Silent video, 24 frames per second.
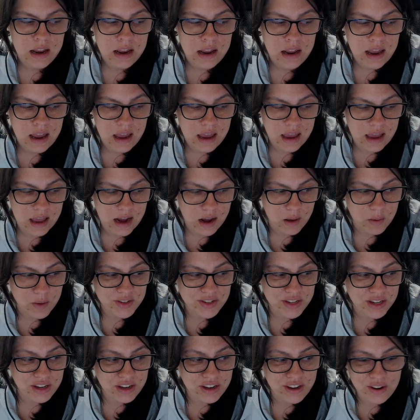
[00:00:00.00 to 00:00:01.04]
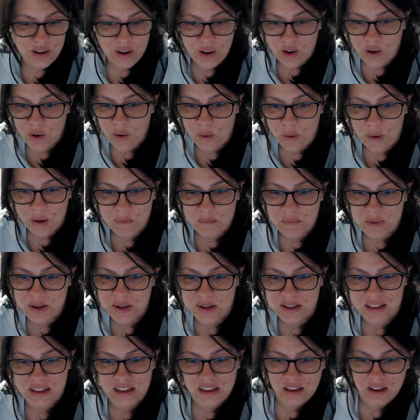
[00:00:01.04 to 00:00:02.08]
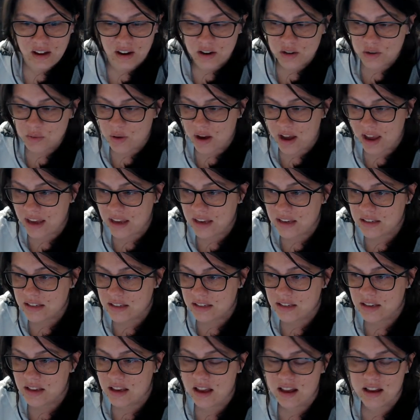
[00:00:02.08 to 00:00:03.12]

And I was like, I've been to the ER twice.